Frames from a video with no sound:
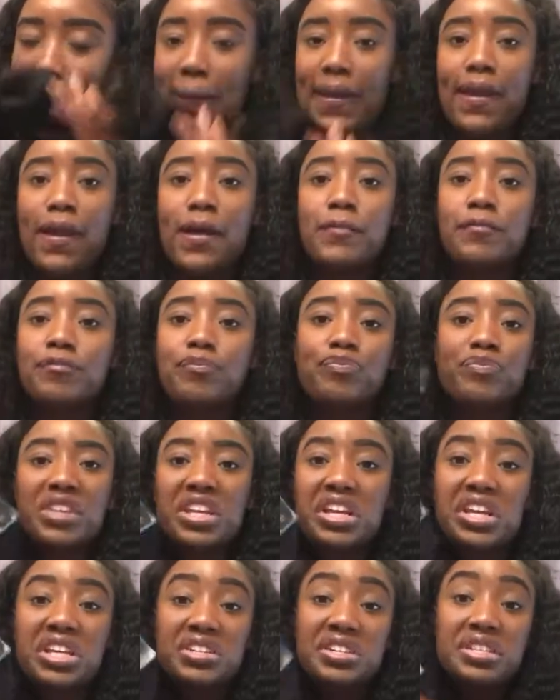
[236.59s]
yeah
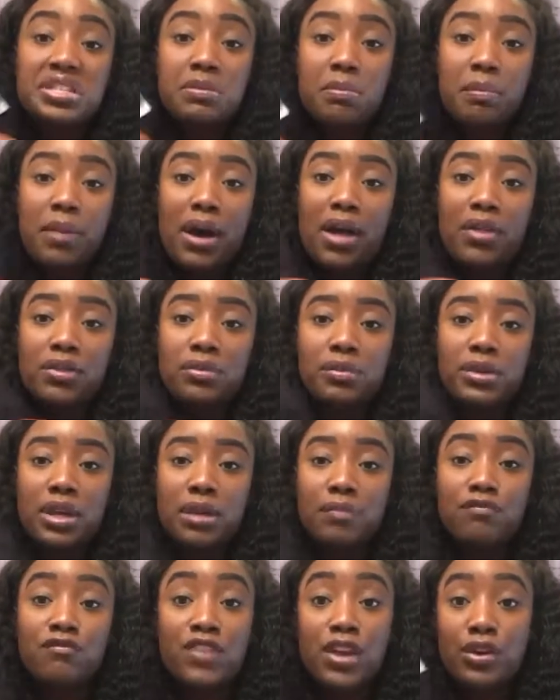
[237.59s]
it doesn't bother me
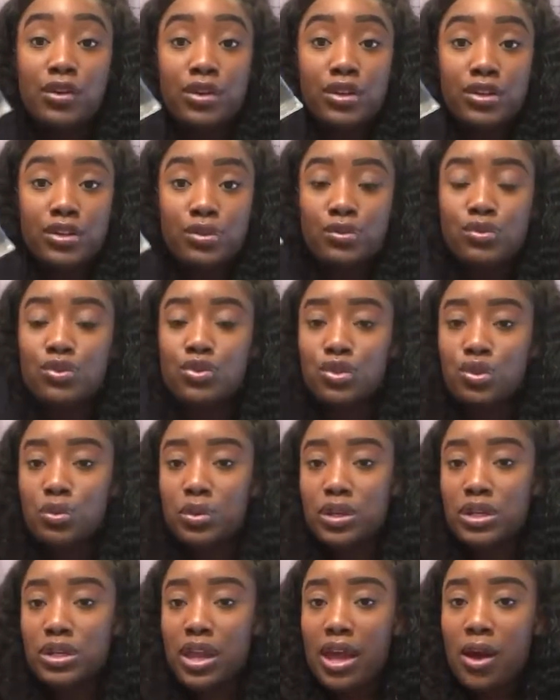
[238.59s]
I'm very used
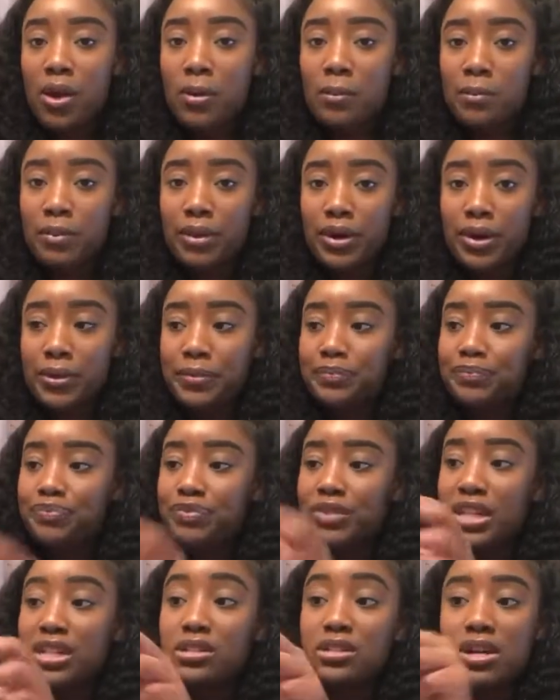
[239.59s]
to it now but
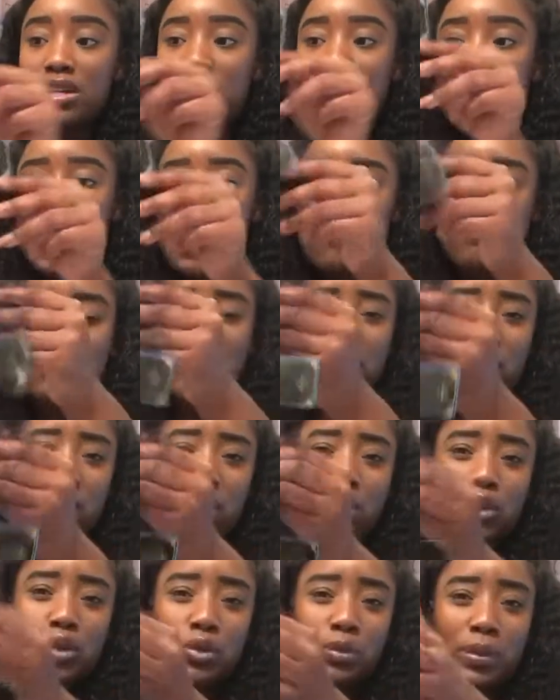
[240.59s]
it does have like
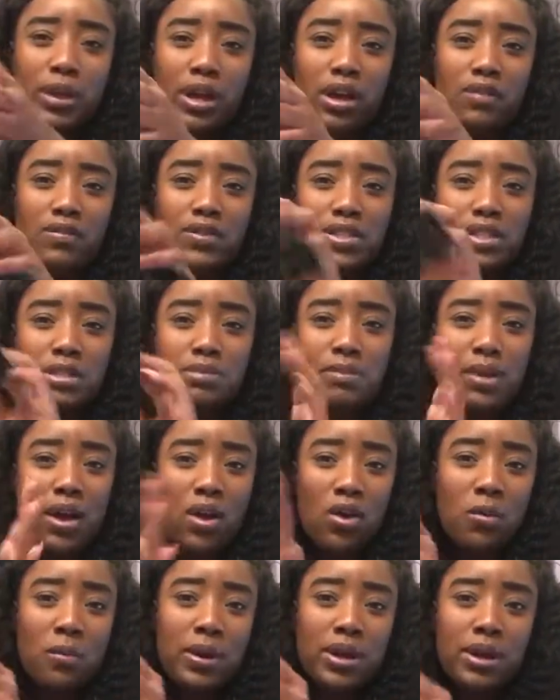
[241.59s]
a little bit of a
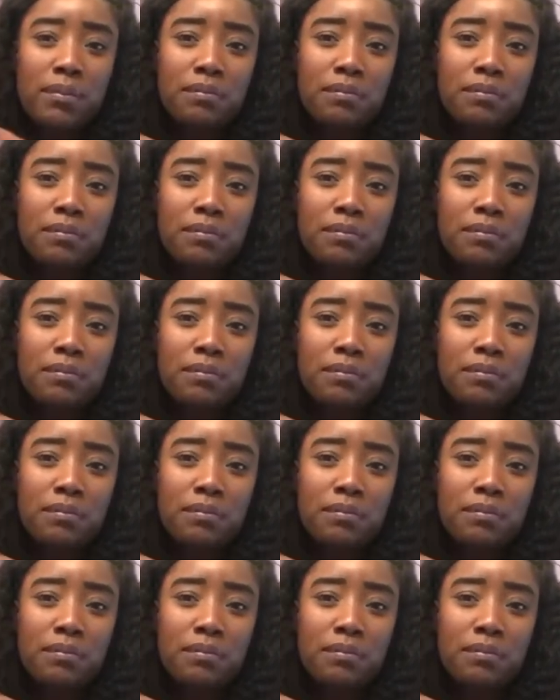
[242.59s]
smell but